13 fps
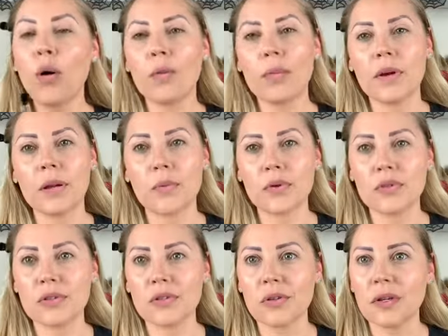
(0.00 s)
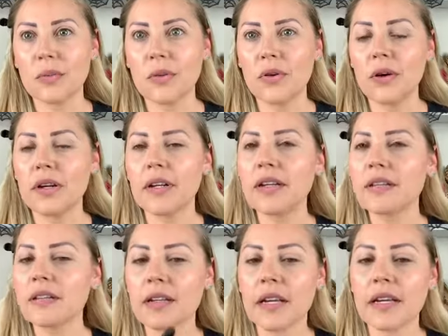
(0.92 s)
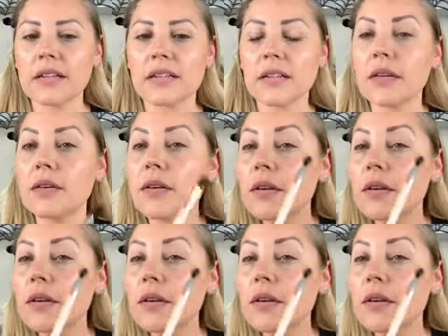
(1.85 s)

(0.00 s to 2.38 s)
but I'm old school, I blow on it. Okay, so